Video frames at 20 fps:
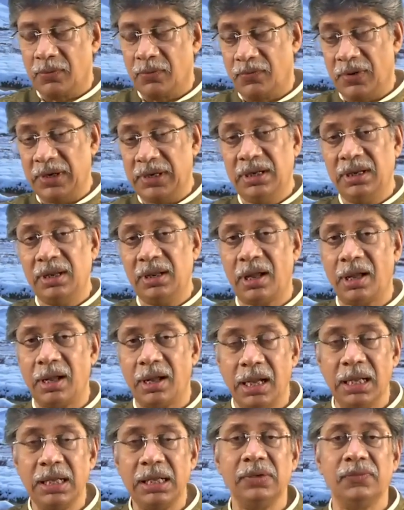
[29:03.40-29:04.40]
very
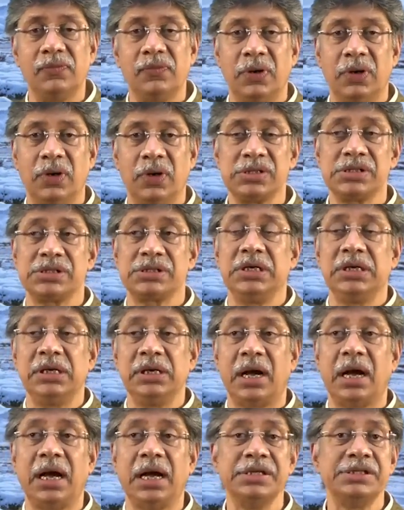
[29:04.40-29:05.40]
high velocity
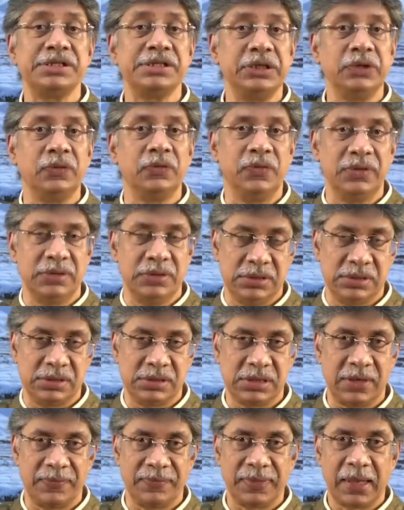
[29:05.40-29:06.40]
icy winds.